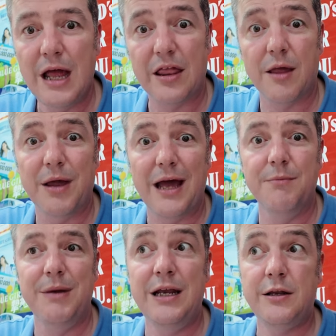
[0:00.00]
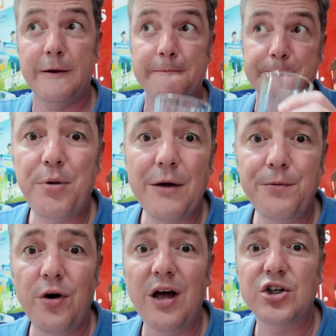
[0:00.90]
and some kind of meat. I
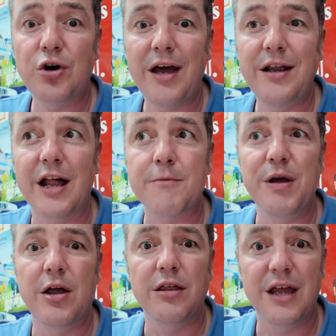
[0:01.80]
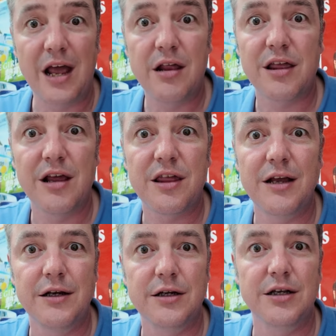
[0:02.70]
thought I'd try this because it is their
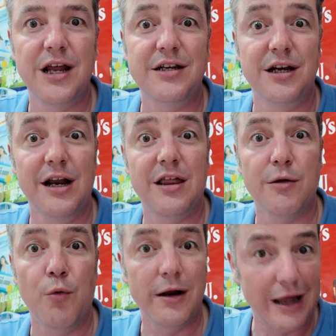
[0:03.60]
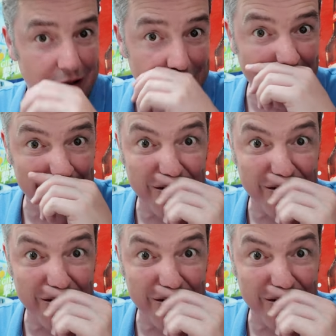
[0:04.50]
signature dish. It is the one that they are